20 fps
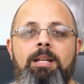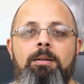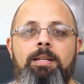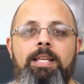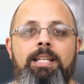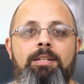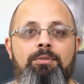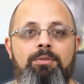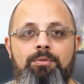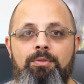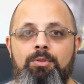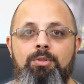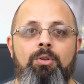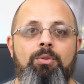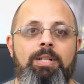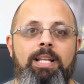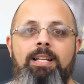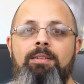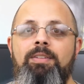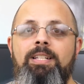And if you
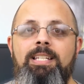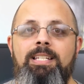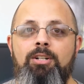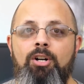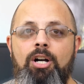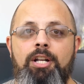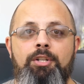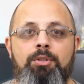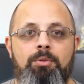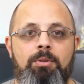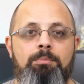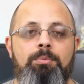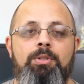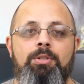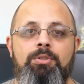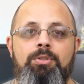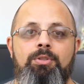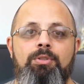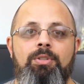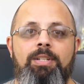don't have any audio input
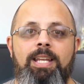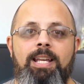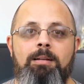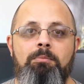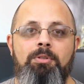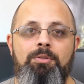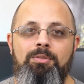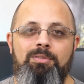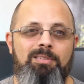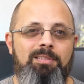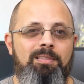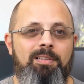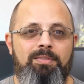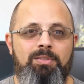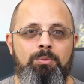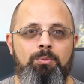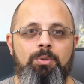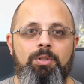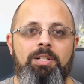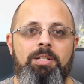onto your camera, you don't even have
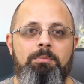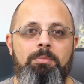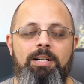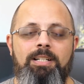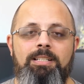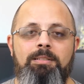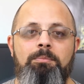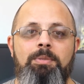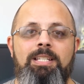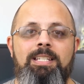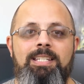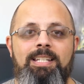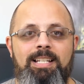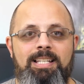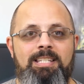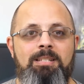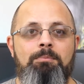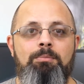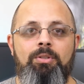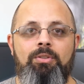to worry about it because it
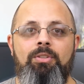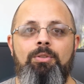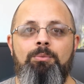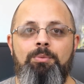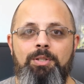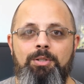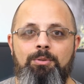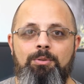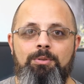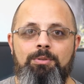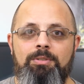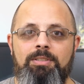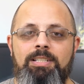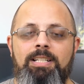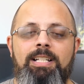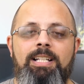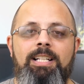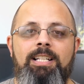has a built-in recorder.